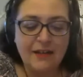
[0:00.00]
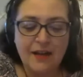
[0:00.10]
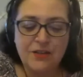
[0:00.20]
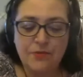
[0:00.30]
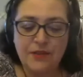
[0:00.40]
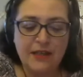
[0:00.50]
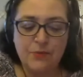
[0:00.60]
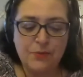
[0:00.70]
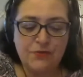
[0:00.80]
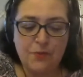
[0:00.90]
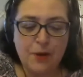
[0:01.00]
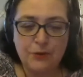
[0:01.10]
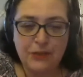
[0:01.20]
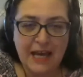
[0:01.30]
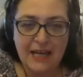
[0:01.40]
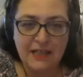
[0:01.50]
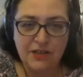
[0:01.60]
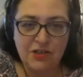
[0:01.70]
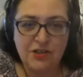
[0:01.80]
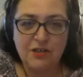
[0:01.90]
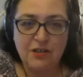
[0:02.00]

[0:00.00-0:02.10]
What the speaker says: I don't think it was from old age.